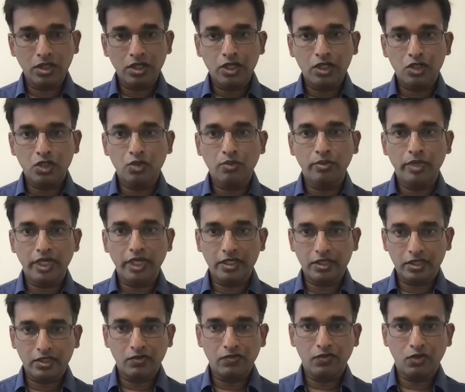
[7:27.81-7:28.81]
to make
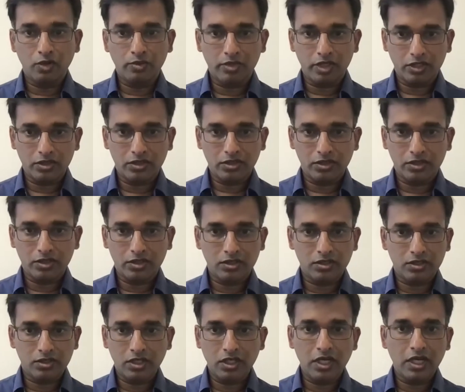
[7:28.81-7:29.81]
informed decisions
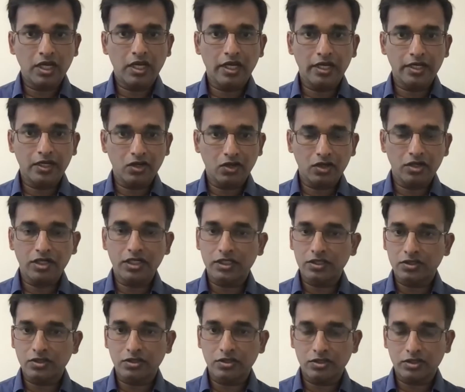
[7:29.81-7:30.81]
and not just
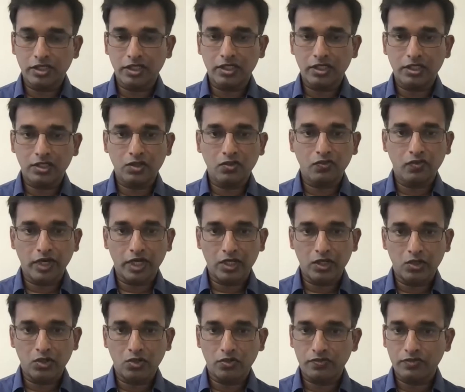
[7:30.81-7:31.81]
restricting the value
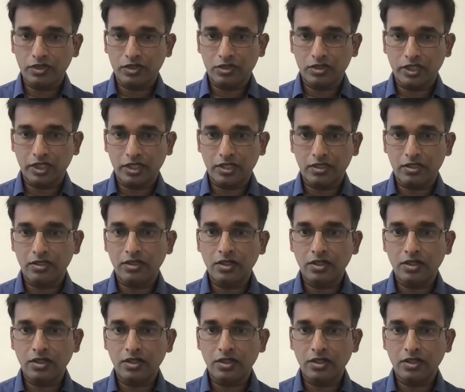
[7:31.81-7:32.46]
of this data